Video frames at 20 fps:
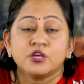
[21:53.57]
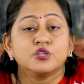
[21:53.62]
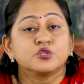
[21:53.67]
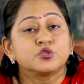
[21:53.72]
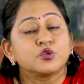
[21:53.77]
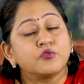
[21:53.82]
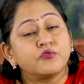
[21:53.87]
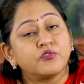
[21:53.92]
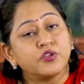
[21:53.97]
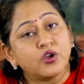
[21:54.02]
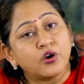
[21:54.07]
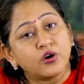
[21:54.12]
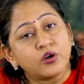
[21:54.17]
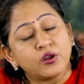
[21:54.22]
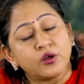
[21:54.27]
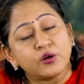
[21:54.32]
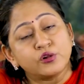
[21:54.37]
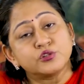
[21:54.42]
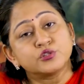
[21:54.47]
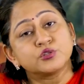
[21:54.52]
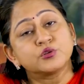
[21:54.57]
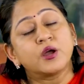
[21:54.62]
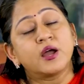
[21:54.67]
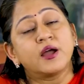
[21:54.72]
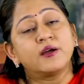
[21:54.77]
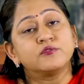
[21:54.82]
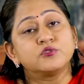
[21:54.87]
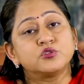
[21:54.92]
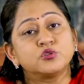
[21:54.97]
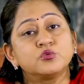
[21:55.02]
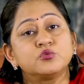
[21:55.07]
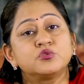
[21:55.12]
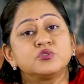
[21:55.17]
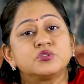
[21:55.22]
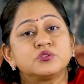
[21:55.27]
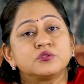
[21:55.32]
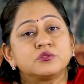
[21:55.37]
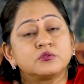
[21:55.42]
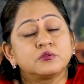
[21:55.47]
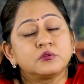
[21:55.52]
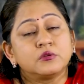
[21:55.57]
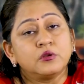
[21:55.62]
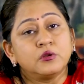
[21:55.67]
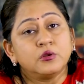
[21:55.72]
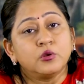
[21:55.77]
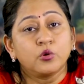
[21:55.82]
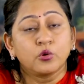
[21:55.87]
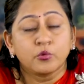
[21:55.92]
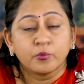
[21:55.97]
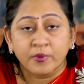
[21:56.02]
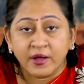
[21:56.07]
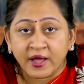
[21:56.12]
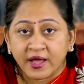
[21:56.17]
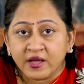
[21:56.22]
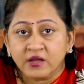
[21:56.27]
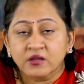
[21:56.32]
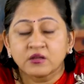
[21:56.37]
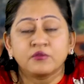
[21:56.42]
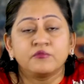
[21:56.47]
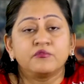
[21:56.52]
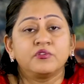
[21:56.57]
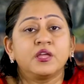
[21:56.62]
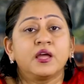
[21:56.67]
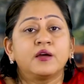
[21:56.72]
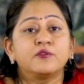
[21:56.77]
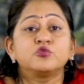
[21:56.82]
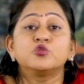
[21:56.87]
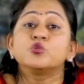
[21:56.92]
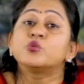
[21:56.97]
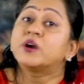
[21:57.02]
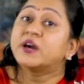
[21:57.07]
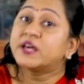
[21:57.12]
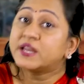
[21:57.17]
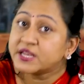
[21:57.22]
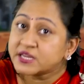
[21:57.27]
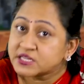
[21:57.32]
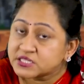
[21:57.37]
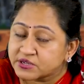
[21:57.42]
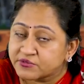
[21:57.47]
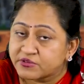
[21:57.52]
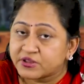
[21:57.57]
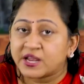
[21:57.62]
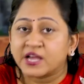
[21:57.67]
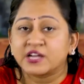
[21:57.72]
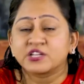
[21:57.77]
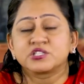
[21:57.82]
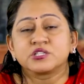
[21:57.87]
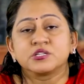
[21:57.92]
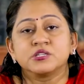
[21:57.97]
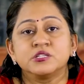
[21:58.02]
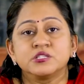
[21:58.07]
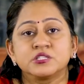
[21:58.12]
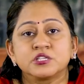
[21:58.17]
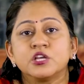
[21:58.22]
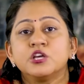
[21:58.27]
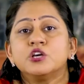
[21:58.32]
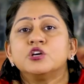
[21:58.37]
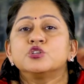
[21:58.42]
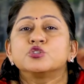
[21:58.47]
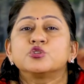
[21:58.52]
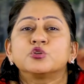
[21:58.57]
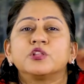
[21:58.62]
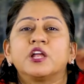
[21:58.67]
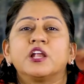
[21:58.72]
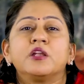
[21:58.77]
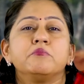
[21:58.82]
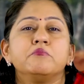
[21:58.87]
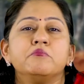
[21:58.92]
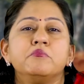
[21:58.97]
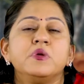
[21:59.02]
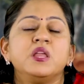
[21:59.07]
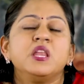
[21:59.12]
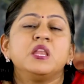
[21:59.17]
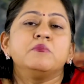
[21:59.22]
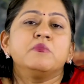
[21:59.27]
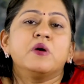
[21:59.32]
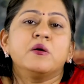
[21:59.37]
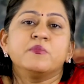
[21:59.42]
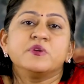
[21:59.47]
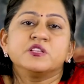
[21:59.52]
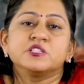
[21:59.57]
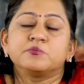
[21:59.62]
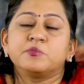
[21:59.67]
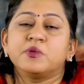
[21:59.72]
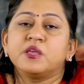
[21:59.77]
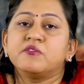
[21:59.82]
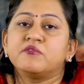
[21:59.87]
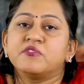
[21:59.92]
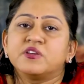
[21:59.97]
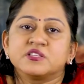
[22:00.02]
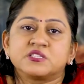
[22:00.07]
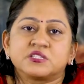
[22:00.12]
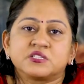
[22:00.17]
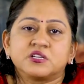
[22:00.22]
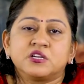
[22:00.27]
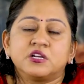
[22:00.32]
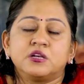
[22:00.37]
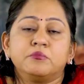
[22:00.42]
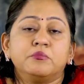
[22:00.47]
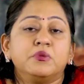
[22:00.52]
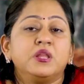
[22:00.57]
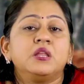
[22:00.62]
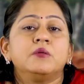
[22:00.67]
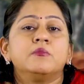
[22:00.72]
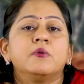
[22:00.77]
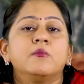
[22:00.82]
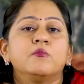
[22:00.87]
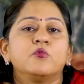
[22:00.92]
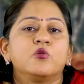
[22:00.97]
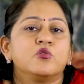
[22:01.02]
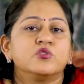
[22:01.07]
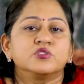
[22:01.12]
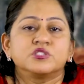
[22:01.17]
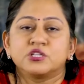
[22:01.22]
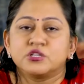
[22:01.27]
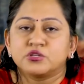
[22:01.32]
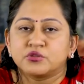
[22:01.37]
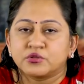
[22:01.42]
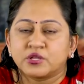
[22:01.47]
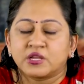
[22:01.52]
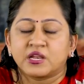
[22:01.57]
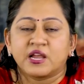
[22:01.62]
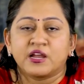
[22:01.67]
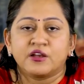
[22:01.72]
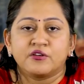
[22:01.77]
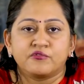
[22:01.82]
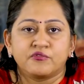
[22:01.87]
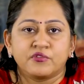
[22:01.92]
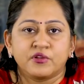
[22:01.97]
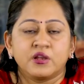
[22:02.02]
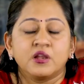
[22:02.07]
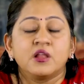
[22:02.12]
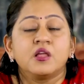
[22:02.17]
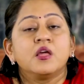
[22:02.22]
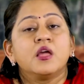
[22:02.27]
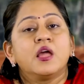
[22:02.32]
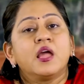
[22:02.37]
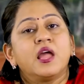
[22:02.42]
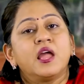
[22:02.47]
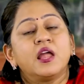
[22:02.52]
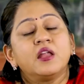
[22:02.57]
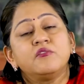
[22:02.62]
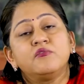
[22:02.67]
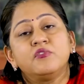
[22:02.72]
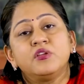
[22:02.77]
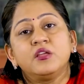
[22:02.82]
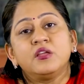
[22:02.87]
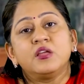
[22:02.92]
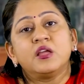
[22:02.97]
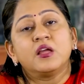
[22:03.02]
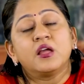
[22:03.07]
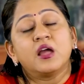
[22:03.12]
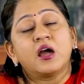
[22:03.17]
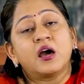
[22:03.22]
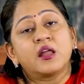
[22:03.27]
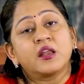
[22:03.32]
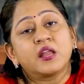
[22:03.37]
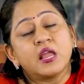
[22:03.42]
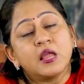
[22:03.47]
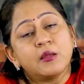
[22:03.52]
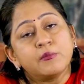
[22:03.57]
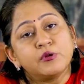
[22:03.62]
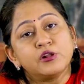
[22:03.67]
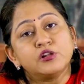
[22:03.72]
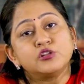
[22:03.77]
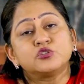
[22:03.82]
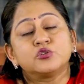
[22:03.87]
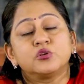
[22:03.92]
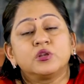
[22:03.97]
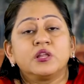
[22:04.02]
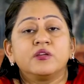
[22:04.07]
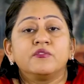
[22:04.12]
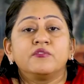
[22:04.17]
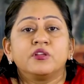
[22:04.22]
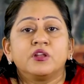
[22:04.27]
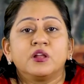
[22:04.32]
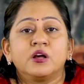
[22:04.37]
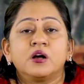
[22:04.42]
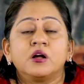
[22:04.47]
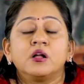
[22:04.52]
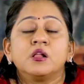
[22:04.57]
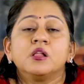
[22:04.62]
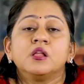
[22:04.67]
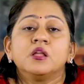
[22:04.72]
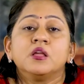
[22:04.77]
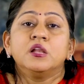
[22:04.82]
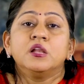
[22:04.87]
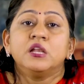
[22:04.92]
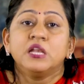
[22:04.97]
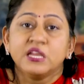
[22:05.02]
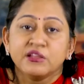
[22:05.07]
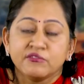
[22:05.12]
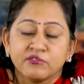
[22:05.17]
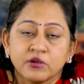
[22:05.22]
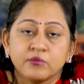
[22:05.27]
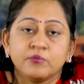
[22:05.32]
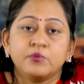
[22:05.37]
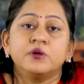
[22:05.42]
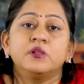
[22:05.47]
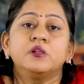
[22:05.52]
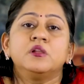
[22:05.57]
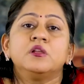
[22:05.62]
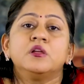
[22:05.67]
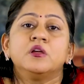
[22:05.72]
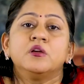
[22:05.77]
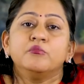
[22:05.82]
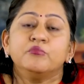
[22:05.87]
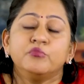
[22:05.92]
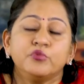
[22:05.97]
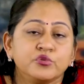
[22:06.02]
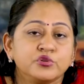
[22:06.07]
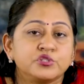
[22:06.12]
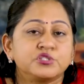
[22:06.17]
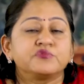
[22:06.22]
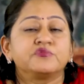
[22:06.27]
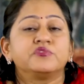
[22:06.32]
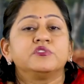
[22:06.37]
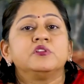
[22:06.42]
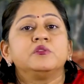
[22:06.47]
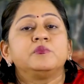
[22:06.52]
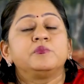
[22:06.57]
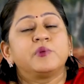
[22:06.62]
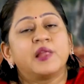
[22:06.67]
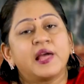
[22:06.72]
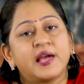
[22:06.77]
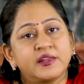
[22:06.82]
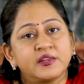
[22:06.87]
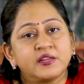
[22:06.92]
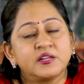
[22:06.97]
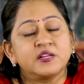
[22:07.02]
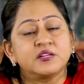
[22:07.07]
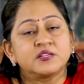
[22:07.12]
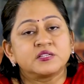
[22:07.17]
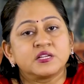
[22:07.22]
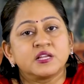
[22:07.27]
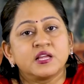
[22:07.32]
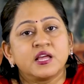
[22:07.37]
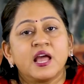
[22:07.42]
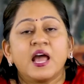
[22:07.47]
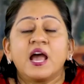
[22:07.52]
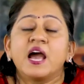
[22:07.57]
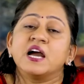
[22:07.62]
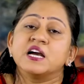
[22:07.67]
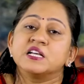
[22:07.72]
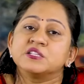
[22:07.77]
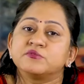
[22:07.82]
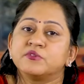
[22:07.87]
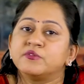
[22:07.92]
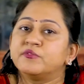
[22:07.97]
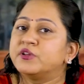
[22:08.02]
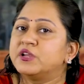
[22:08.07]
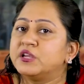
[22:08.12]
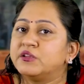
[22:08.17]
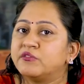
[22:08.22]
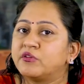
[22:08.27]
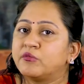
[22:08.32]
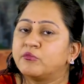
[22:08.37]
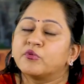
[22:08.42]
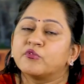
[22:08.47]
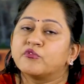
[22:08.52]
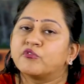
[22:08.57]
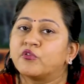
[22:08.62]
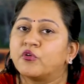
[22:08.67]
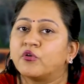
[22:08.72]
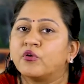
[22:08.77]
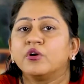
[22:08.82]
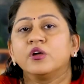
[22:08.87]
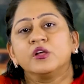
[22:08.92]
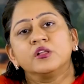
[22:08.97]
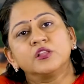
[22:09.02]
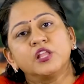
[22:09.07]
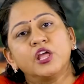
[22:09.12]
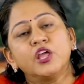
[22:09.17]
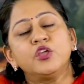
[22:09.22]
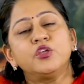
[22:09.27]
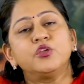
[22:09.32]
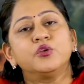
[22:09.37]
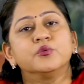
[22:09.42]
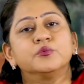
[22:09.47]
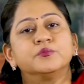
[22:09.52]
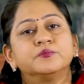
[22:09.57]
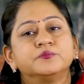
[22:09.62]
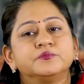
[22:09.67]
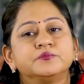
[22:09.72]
So we all also have to look back, we have to correct our actions so that minimum is being wasted, minimum goes into the landfill, and we are able to live in a livable, beautiful planet as we were living before. Thank you.